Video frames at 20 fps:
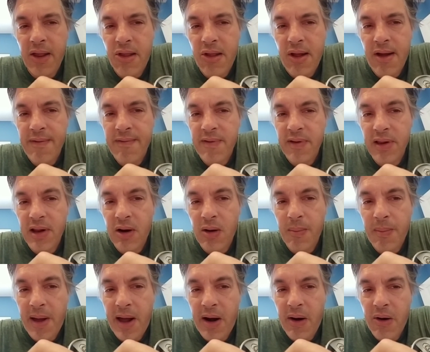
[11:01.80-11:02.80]
snuff a little
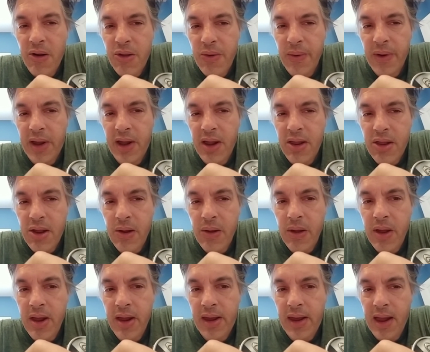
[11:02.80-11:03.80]
better. So it gets
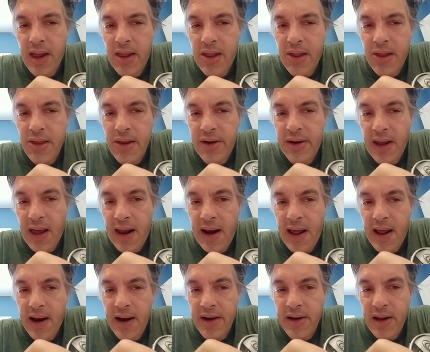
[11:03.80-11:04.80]
the 10
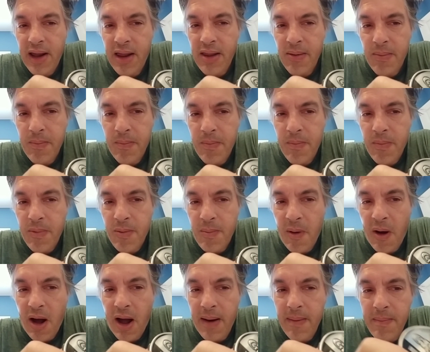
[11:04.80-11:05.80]
out of 10
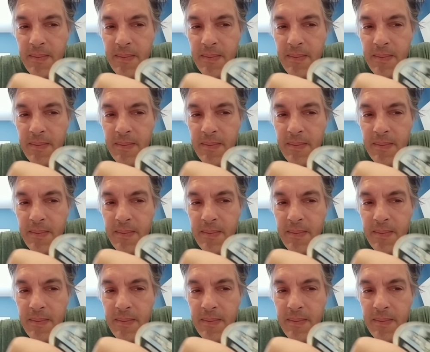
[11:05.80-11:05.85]
spot.